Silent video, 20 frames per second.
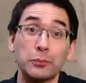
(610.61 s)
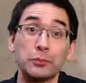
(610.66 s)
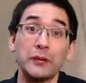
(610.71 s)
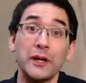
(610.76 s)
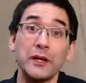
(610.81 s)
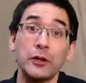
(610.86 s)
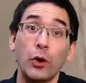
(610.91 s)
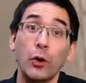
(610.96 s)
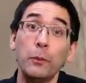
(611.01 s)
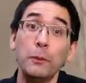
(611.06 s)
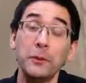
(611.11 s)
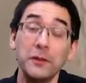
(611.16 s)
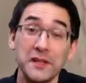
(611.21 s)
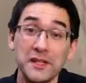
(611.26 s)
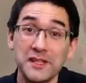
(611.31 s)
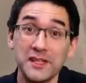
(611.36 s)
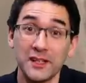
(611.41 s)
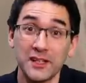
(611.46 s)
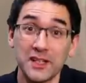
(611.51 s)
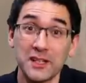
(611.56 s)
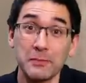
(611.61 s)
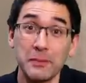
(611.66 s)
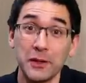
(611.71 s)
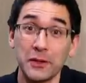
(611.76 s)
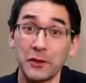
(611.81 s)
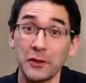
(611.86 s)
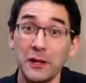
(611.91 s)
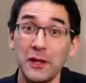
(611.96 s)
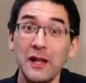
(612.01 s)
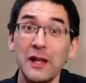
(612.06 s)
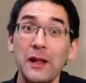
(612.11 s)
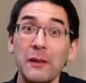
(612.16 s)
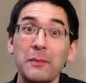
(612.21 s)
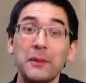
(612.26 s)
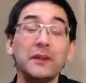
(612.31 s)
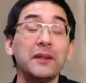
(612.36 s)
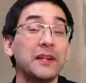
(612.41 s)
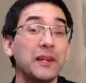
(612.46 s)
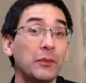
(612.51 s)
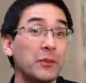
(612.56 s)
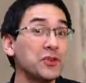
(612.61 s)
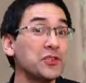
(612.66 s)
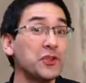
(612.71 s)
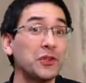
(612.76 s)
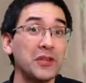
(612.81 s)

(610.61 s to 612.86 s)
break open the cells better, but then I was